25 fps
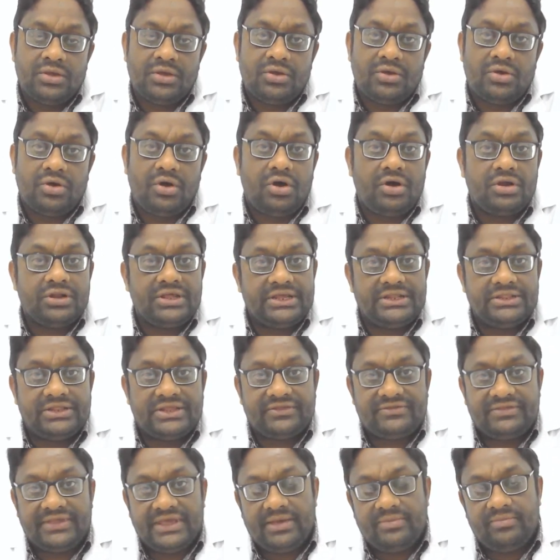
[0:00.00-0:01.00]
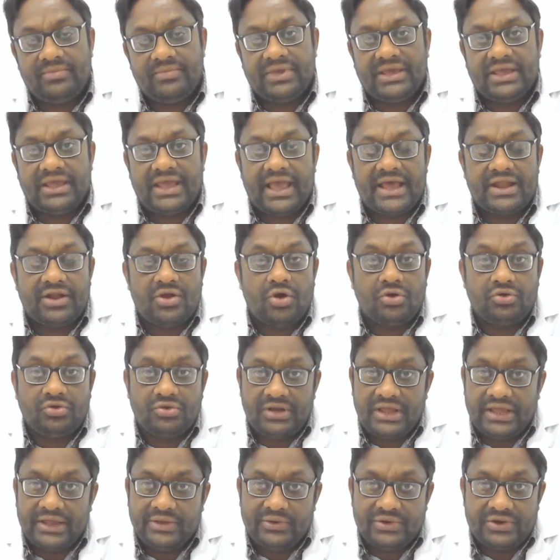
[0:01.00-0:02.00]
Or in the same way, an
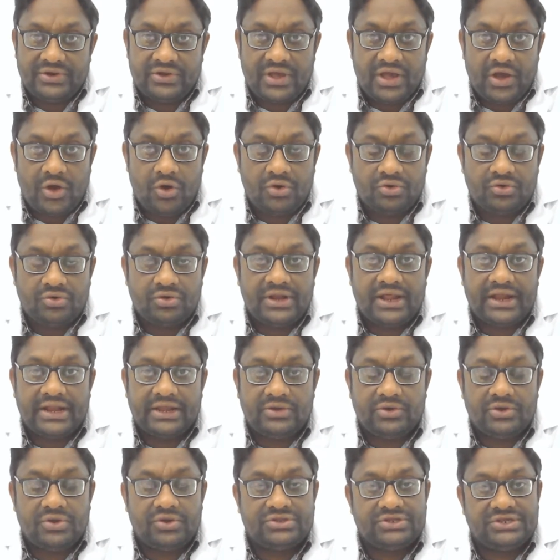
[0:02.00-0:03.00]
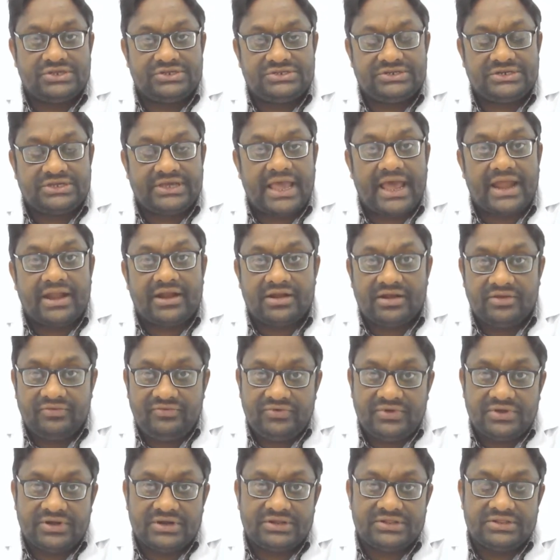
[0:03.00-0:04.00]
otolaryngologist can
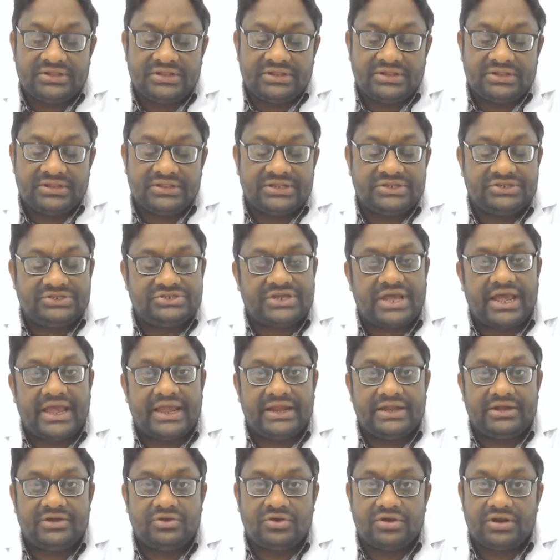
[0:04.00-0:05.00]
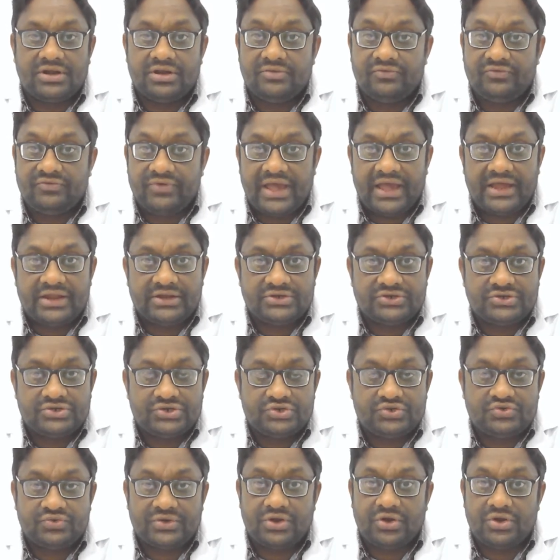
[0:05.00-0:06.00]
refer the child or infant
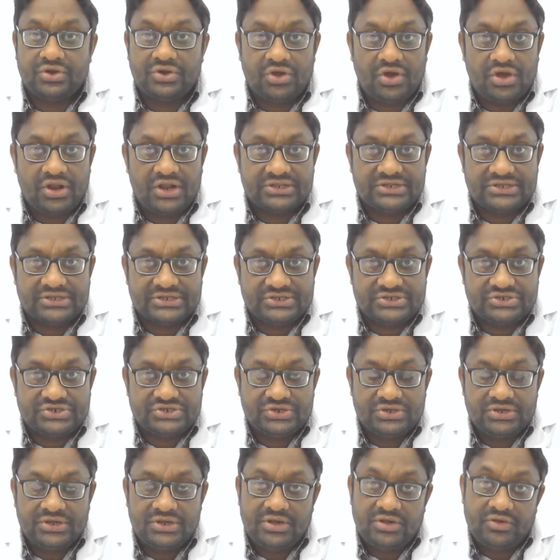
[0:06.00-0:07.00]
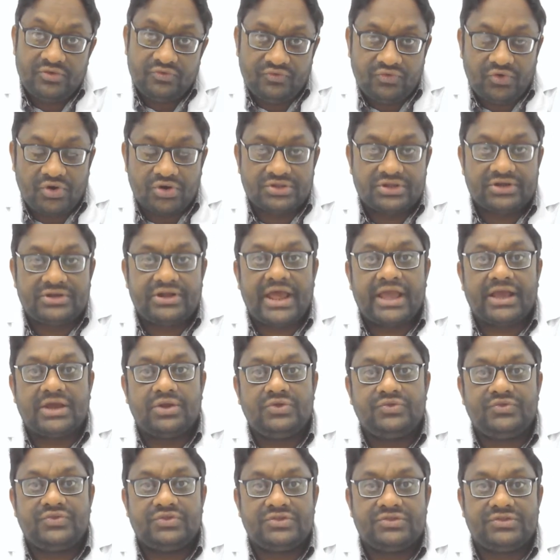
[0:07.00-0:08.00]
to an audiologist for the
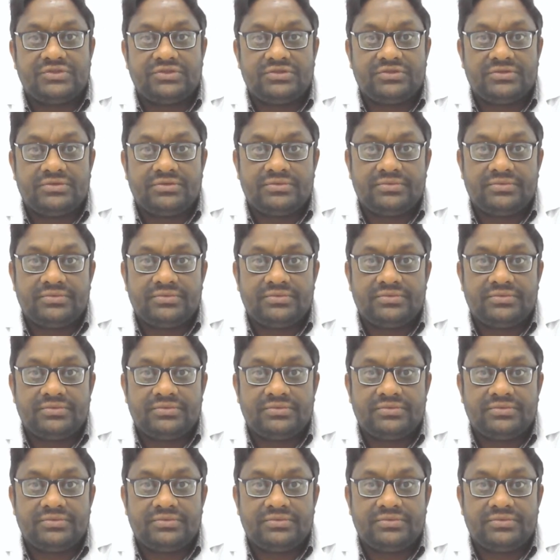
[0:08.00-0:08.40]
diagnosis.